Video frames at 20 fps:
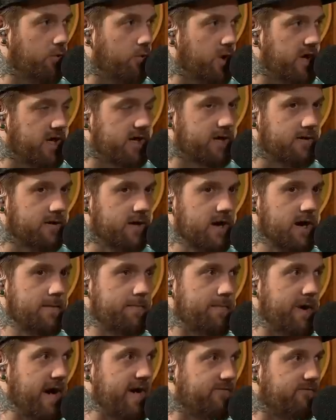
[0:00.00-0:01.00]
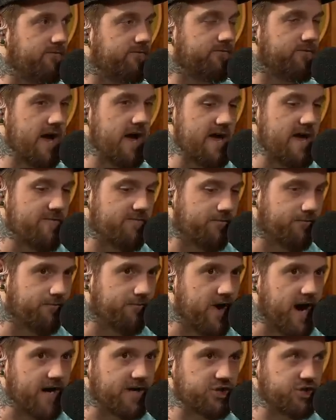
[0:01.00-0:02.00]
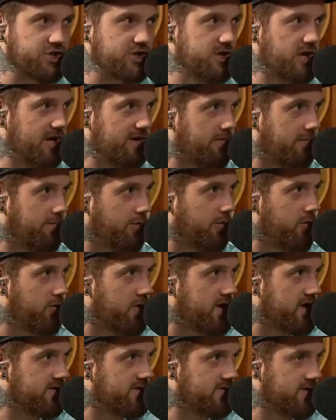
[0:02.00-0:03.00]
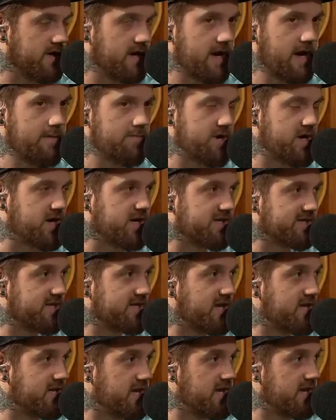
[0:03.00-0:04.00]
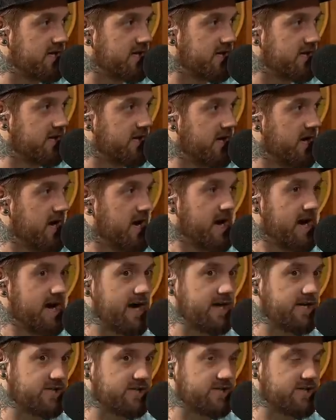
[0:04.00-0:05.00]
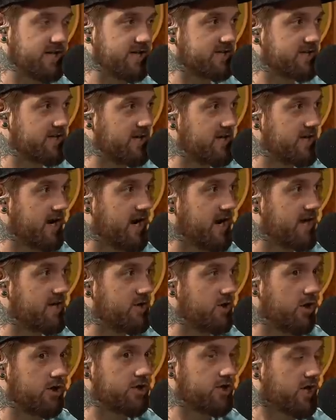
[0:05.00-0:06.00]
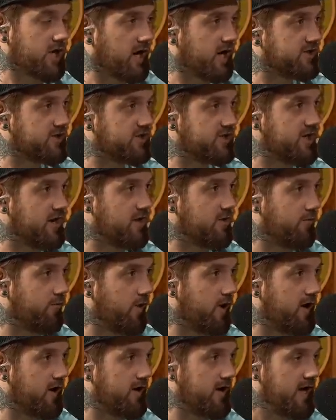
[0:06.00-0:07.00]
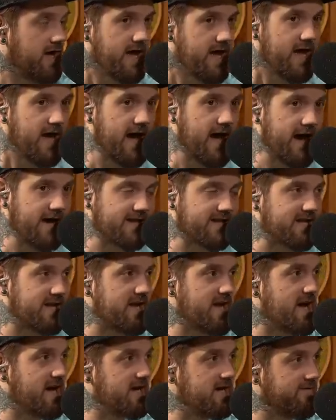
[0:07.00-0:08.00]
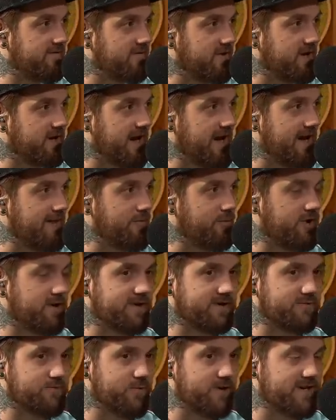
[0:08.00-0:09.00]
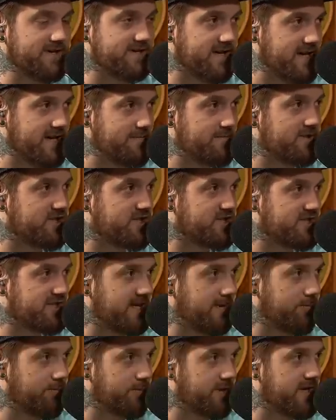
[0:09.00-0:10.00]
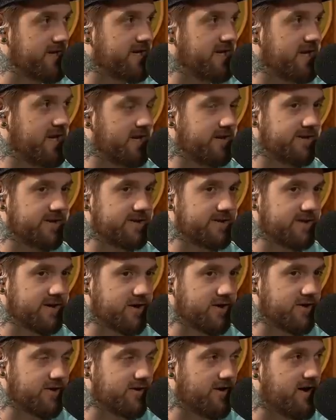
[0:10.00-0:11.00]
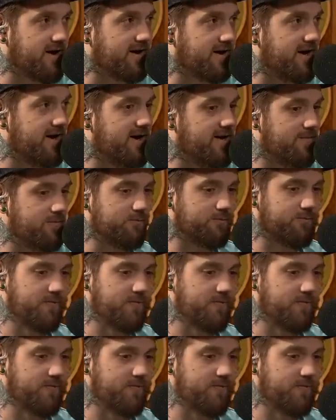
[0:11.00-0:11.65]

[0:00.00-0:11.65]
winning by a fraction of a point because they needed a 69 yard touchdown run at the end of a game when a, when a team is simply killing the clock. It,